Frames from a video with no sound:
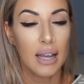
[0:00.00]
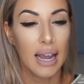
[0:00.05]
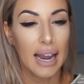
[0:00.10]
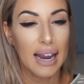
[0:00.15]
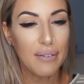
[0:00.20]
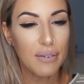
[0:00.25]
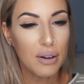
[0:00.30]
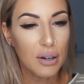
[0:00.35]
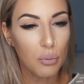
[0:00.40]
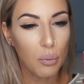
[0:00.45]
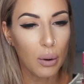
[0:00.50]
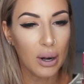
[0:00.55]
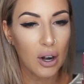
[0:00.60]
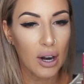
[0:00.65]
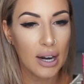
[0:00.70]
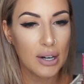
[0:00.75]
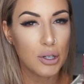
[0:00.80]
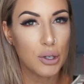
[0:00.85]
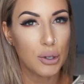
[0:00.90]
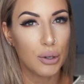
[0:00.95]
even when
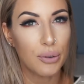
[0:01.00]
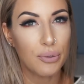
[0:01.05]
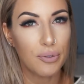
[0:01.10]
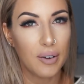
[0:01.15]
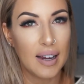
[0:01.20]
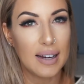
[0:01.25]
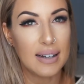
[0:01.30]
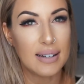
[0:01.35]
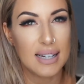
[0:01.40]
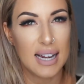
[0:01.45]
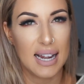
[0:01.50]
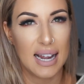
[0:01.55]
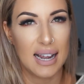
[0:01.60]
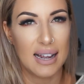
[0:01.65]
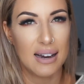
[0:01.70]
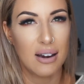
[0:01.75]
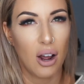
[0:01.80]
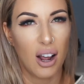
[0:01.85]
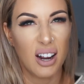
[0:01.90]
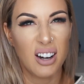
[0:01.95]
I do fake
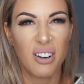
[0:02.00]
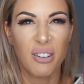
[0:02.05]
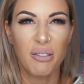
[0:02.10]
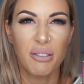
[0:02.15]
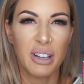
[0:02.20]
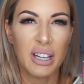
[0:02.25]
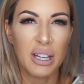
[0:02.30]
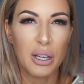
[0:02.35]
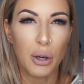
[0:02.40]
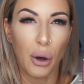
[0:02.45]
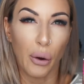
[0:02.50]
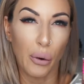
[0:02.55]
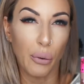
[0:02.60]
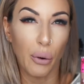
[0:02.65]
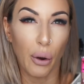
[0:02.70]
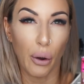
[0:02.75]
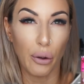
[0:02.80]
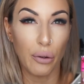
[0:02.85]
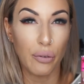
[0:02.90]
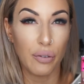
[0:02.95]
tan, I don't really
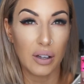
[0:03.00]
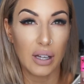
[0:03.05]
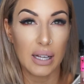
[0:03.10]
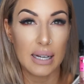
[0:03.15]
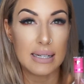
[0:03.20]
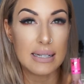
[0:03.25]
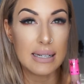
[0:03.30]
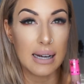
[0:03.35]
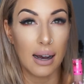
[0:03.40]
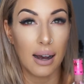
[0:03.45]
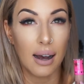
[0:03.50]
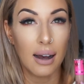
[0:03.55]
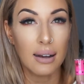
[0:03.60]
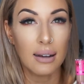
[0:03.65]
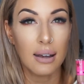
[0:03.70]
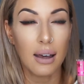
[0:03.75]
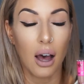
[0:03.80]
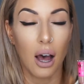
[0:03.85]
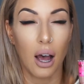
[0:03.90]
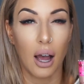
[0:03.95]
go overly
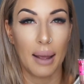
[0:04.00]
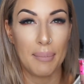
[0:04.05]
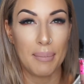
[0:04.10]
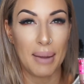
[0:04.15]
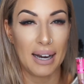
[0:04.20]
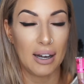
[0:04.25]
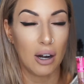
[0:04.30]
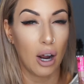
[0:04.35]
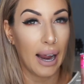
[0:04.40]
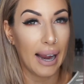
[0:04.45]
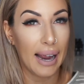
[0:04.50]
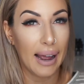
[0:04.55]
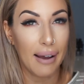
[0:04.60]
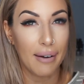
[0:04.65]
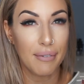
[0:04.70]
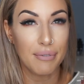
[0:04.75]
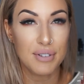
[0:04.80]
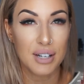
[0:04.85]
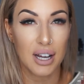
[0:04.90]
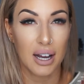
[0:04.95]
dark. I mean, I
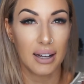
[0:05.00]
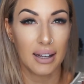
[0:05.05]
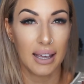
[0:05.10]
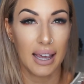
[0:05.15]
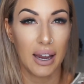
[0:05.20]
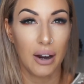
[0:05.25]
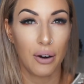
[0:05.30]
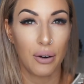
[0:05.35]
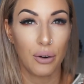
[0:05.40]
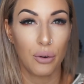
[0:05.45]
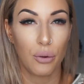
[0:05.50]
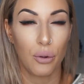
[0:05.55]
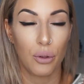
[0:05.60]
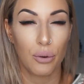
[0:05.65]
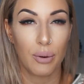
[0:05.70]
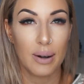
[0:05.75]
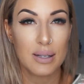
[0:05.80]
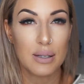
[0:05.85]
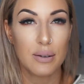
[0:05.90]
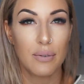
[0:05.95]
have dark hair and all
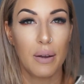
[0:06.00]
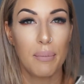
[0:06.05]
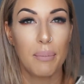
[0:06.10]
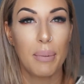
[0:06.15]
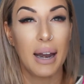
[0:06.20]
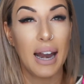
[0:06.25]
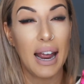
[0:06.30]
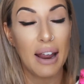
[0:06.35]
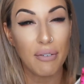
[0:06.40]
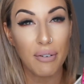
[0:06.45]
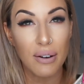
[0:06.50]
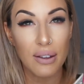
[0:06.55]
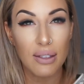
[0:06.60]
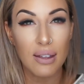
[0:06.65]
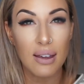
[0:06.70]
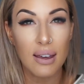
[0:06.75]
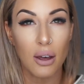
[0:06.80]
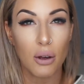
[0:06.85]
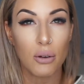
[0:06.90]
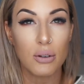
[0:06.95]
the rest of it, but
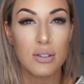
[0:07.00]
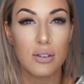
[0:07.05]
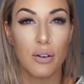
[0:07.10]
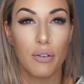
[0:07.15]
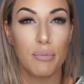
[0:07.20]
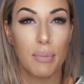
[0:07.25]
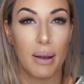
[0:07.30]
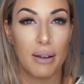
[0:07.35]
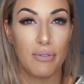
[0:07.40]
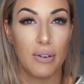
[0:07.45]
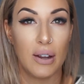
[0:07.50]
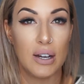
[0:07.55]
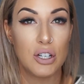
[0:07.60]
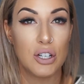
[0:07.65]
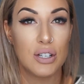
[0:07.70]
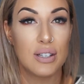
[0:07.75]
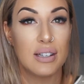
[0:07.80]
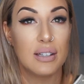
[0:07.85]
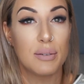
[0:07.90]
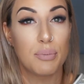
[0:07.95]
everything else of my
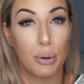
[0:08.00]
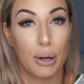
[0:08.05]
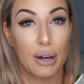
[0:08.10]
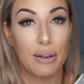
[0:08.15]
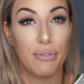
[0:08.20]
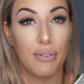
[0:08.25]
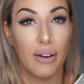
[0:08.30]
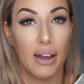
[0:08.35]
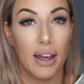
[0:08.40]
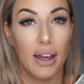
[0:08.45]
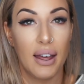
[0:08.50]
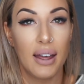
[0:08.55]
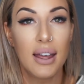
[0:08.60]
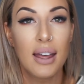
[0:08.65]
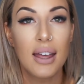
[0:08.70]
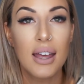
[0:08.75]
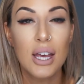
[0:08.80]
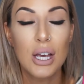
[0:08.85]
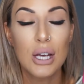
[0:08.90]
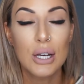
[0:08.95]
features is pretty fair.
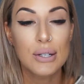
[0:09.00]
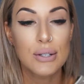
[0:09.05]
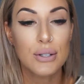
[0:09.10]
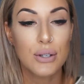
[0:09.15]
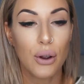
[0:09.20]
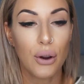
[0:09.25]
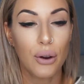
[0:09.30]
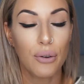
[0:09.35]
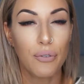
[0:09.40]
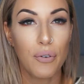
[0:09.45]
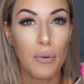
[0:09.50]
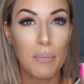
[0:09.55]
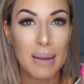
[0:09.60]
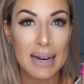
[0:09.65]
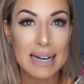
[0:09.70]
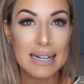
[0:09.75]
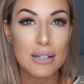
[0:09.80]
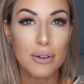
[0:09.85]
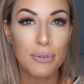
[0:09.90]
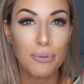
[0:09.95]
So for
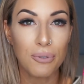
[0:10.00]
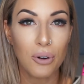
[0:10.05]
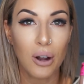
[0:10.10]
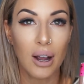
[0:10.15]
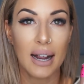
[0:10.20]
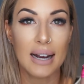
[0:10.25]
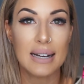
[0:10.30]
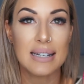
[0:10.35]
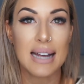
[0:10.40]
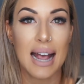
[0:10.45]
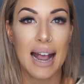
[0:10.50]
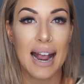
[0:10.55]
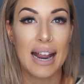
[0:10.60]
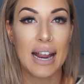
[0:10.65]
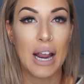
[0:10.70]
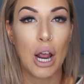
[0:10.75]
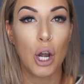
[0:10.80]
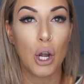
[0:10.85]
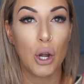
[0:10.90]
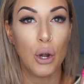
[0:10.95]
me to find
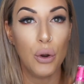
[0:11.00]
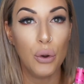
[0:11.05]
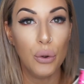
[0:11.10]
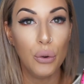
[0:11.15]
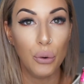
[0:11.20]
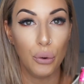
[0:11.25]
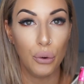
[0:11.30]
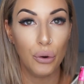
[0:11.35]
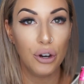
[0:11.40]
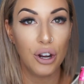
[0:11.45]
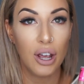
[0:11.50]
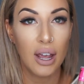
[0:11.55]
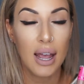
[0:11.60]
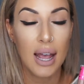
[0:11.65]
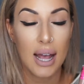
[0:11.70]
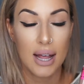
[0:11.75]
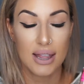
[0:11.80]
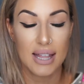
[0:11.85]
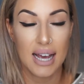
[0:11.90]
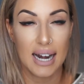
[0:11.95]
a nude
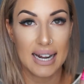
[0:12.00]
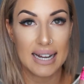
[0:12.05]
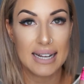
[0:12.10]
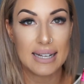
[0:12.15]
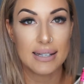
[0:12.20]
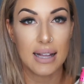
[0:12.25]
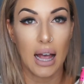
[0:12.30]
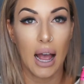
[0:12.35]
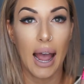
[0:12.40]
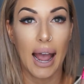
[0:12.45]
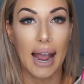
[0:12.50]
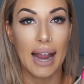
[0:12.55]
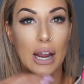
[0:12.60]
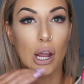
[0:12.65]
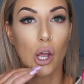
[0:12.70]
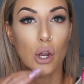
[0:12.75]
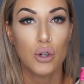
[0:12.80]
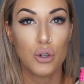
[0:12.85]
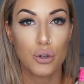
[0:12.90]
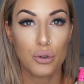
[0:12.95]
that is
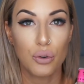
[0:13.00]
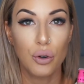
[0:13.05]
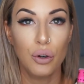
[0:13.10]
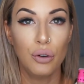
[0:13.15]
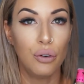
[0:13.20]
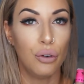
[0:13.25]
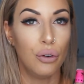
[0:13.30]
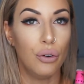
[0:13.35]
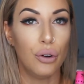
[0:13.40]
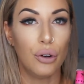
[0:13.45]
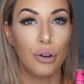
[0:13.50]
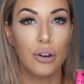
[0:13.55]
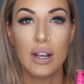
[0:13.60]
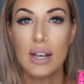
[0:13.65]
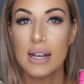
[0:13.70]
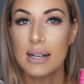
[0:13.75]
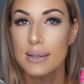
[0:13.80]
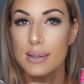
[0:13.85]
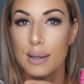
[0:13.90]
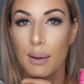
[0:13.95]
a true nude,
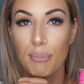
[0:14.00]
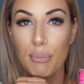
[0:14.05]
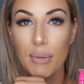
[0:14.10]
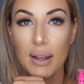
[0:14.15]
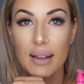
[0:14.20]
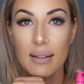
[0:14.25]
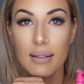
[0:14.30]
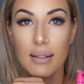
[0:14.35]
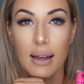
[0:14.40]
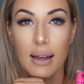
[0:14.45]
something